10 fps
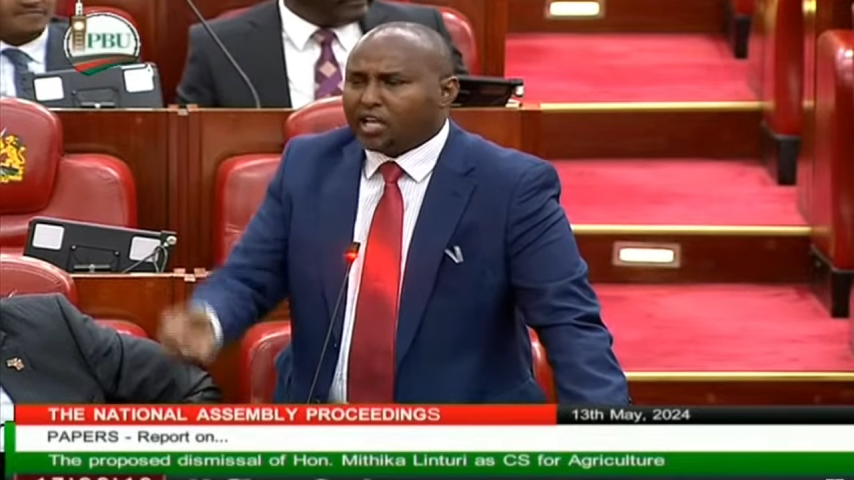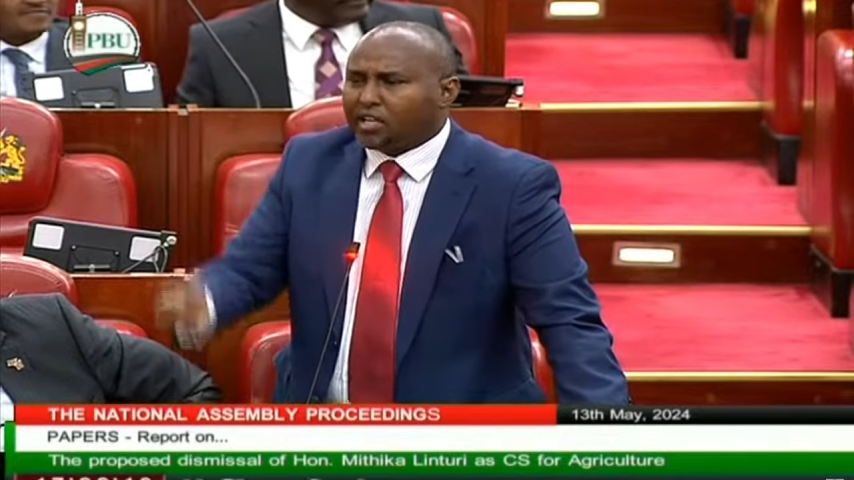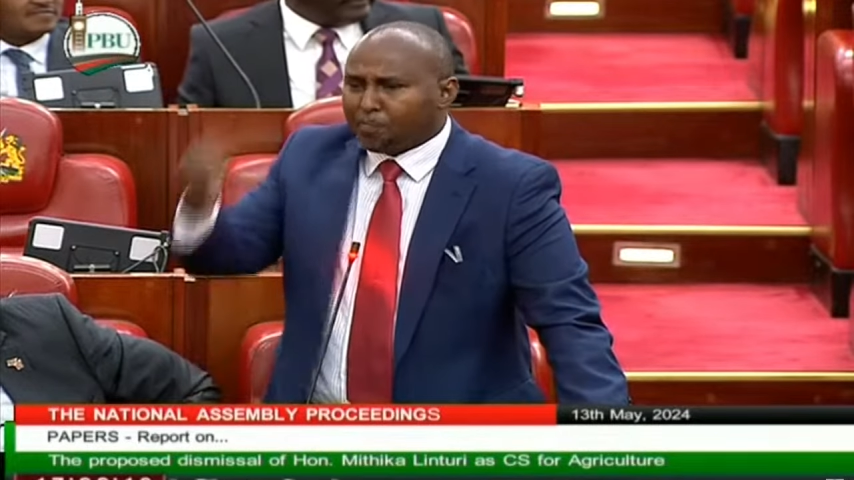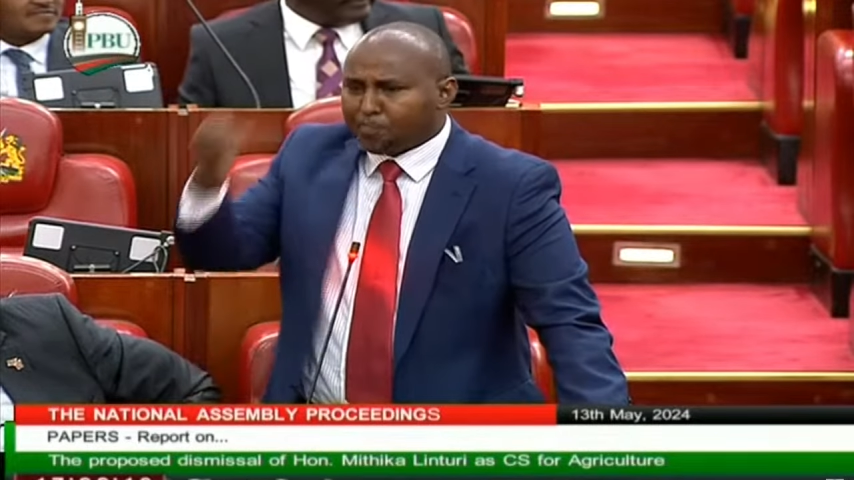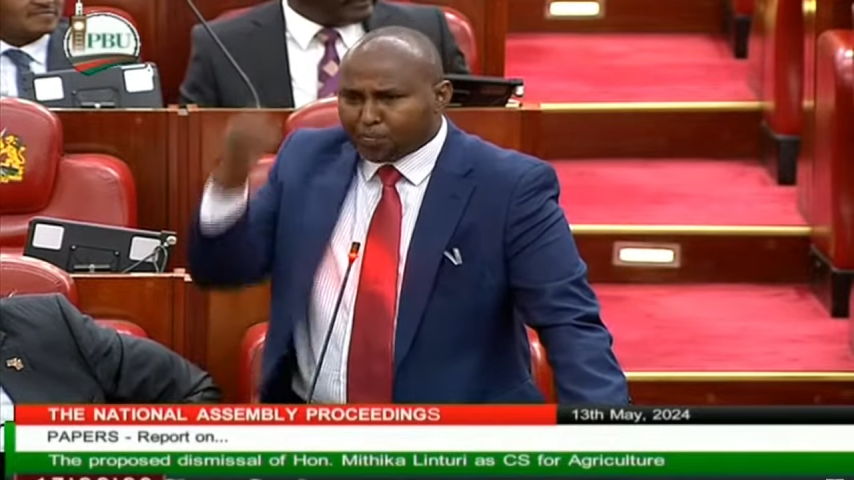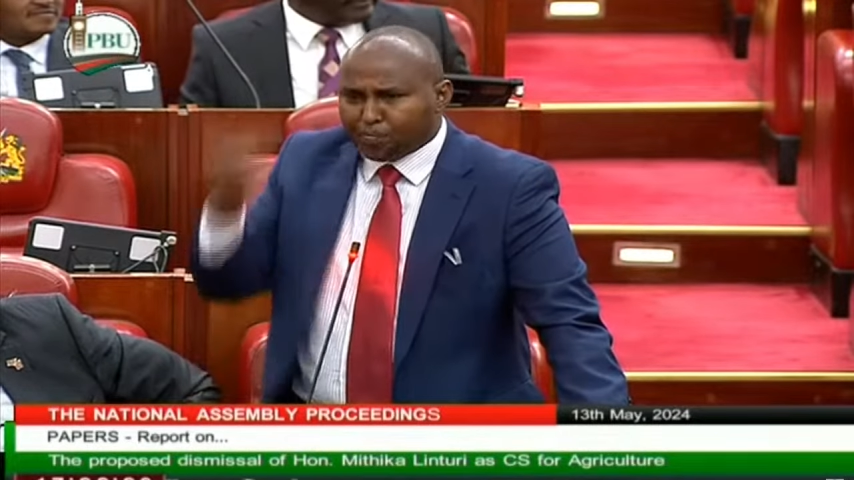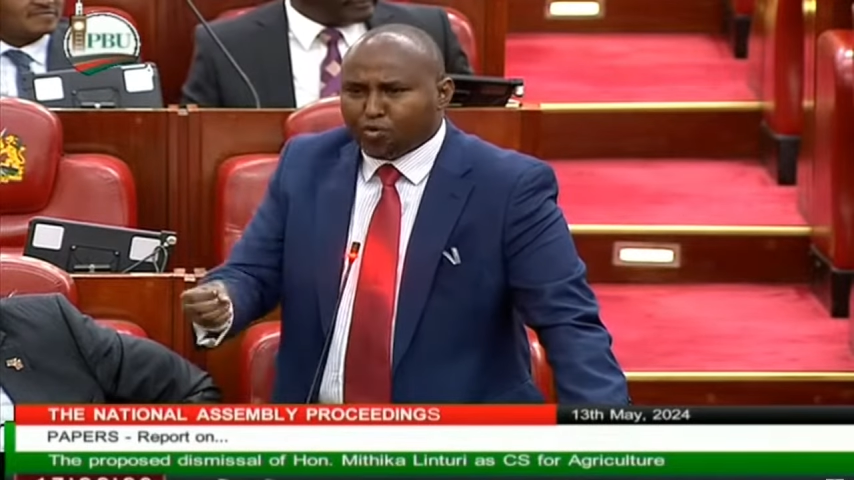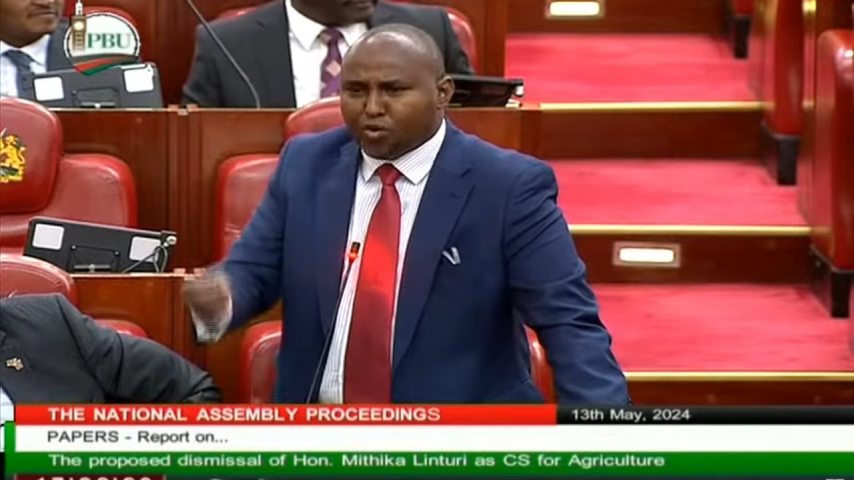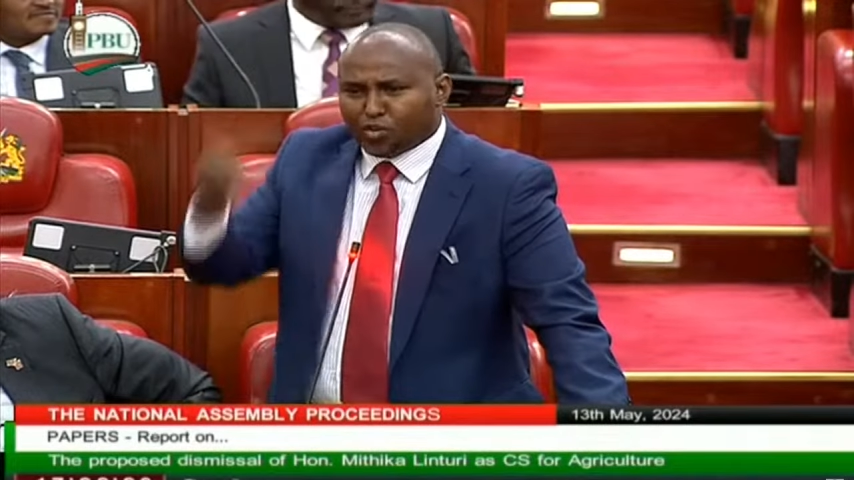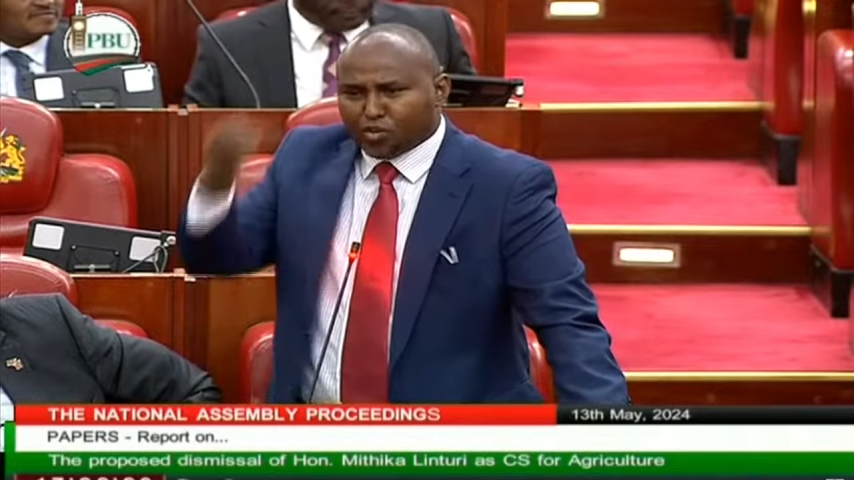And the
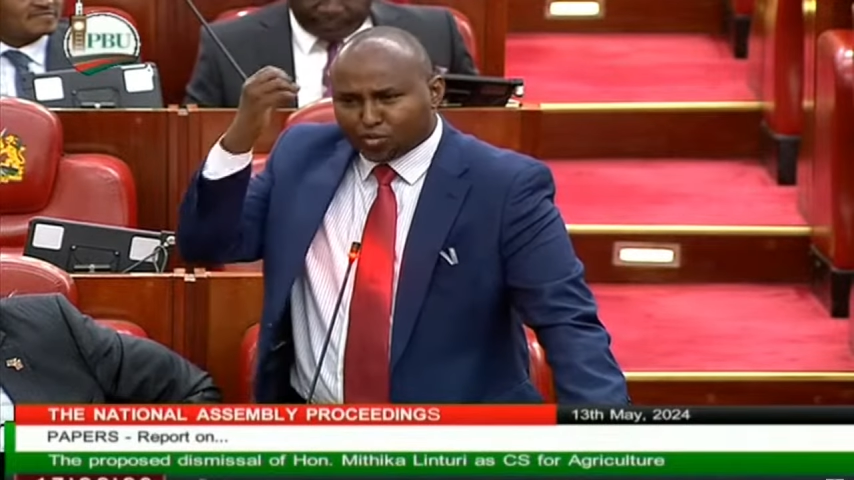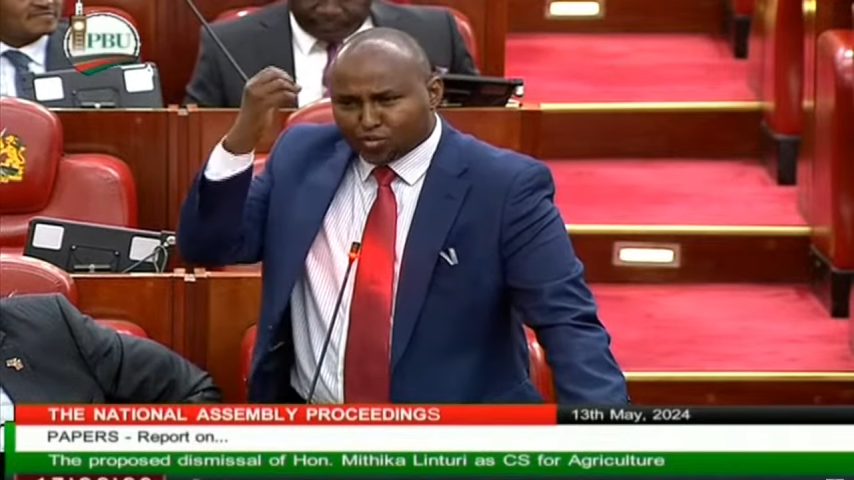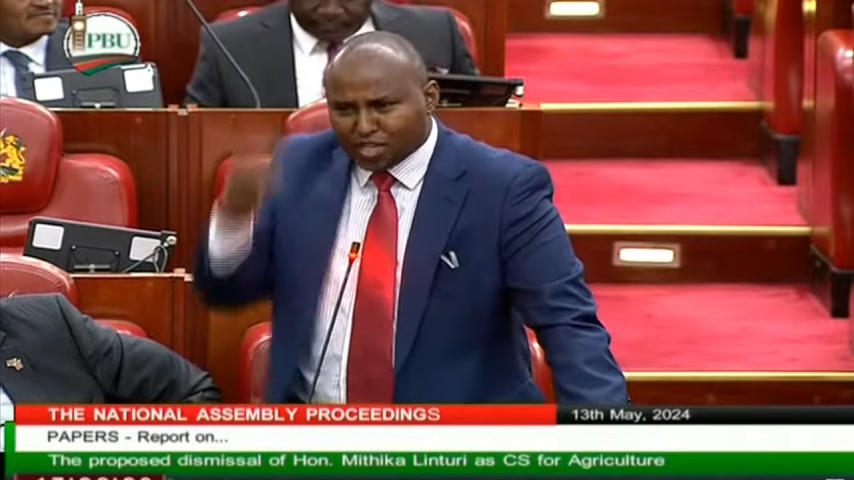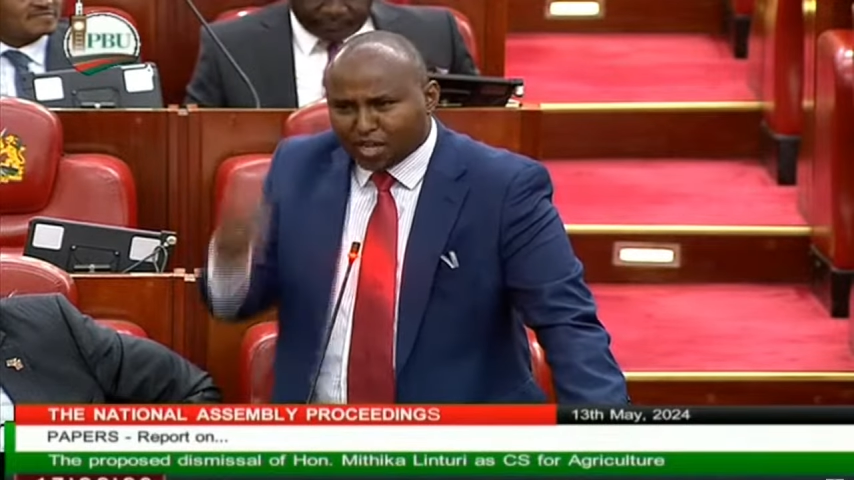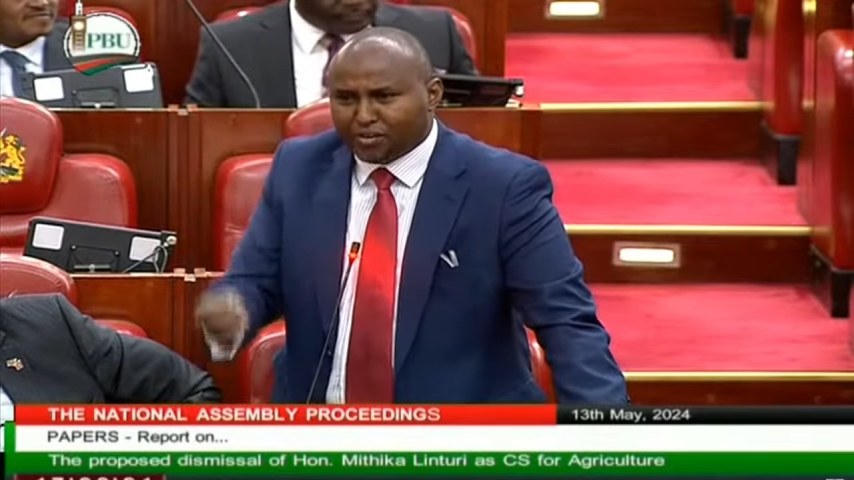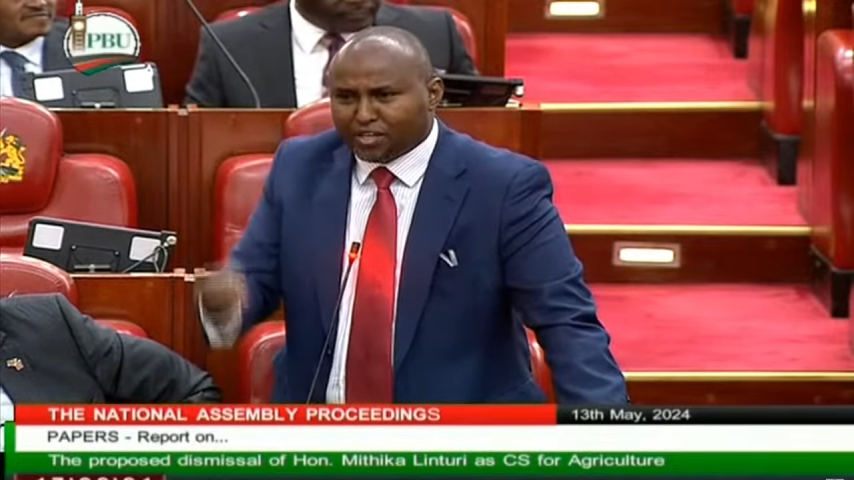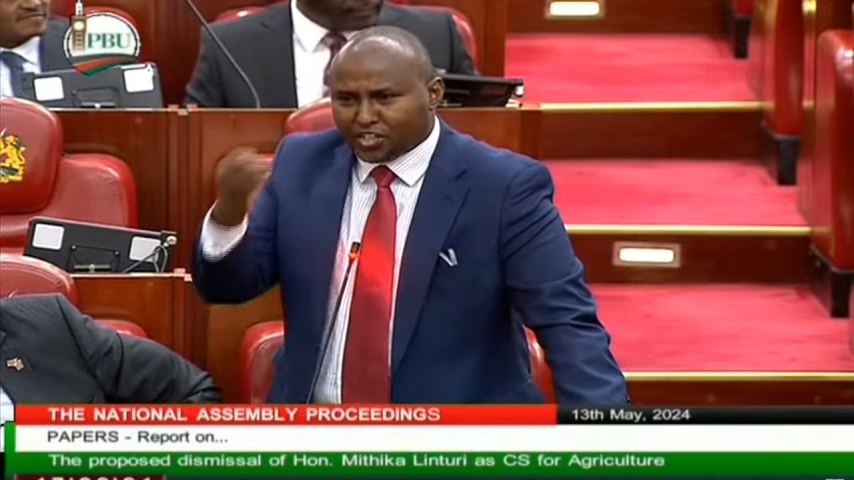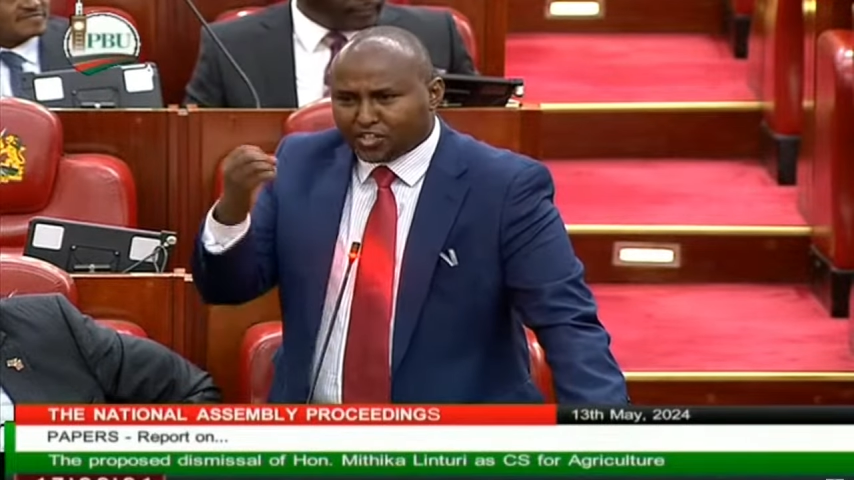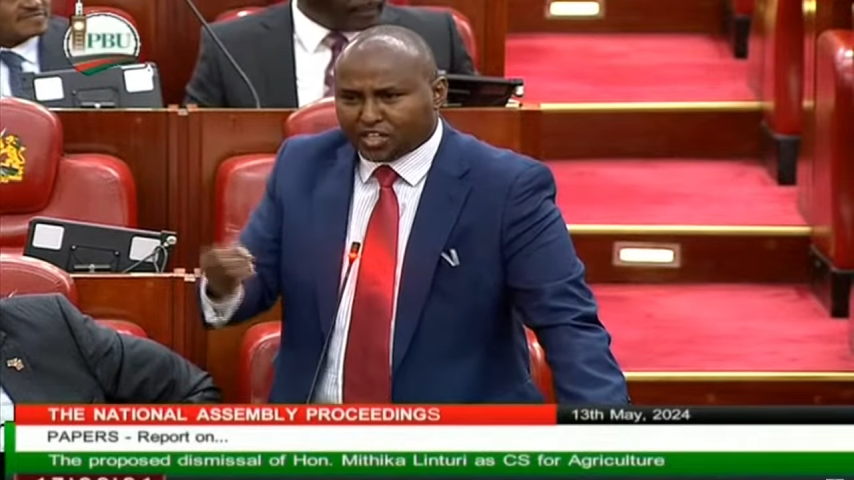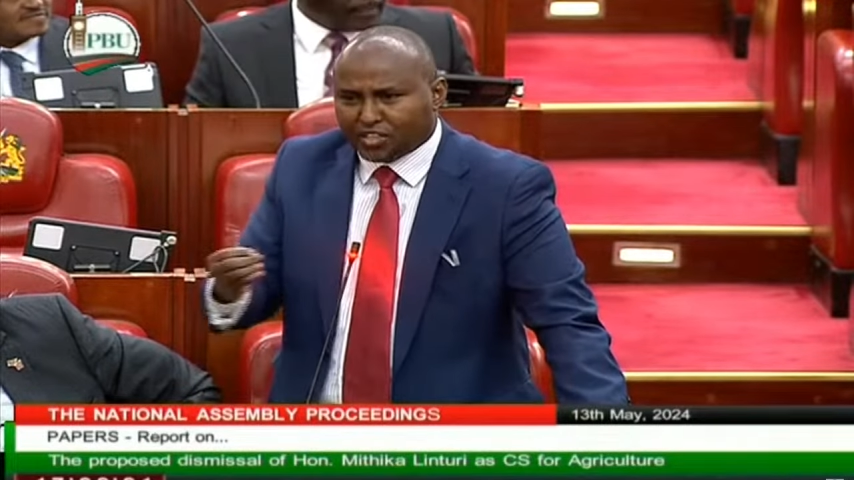people who are going to suffer
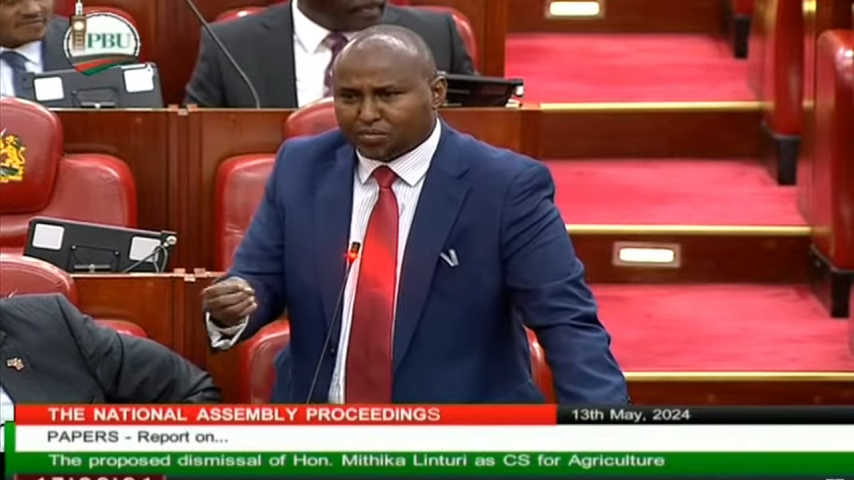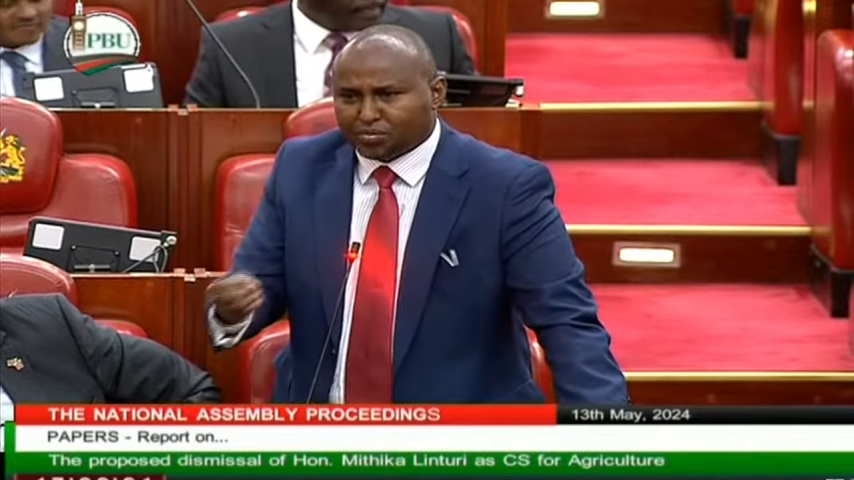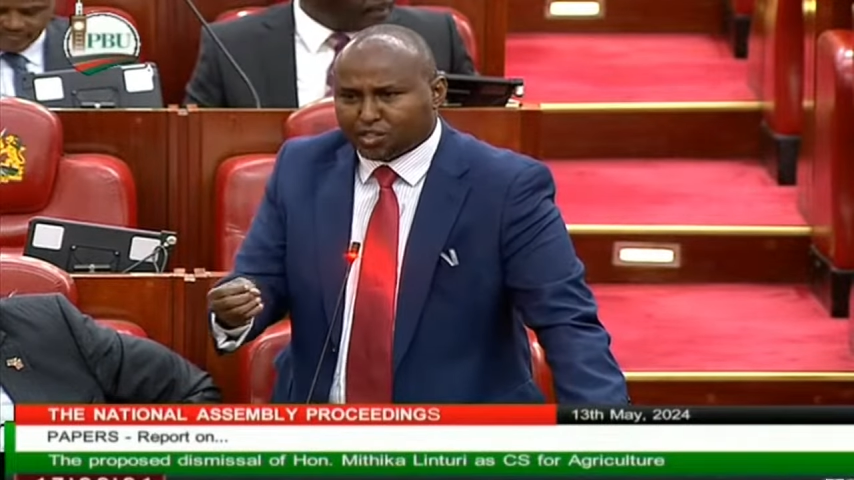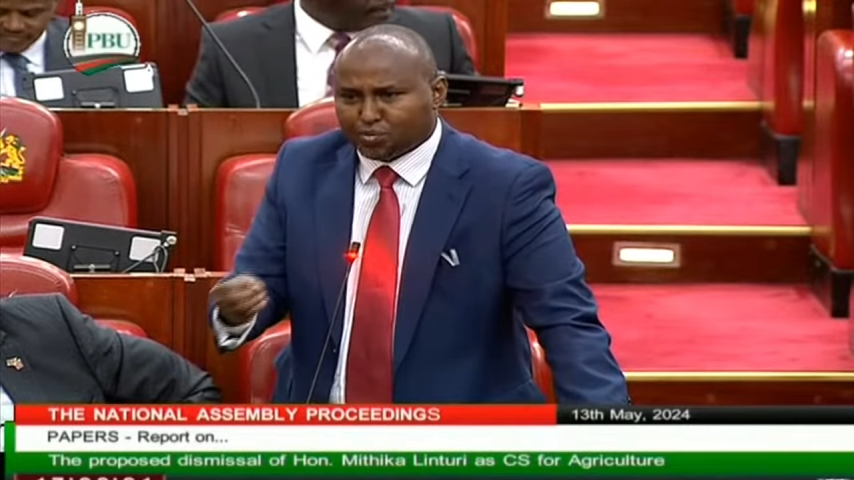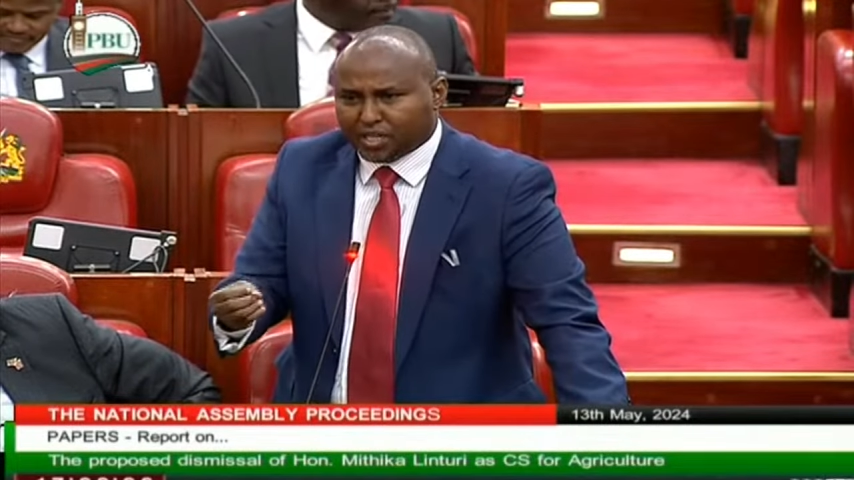in this country, Mr.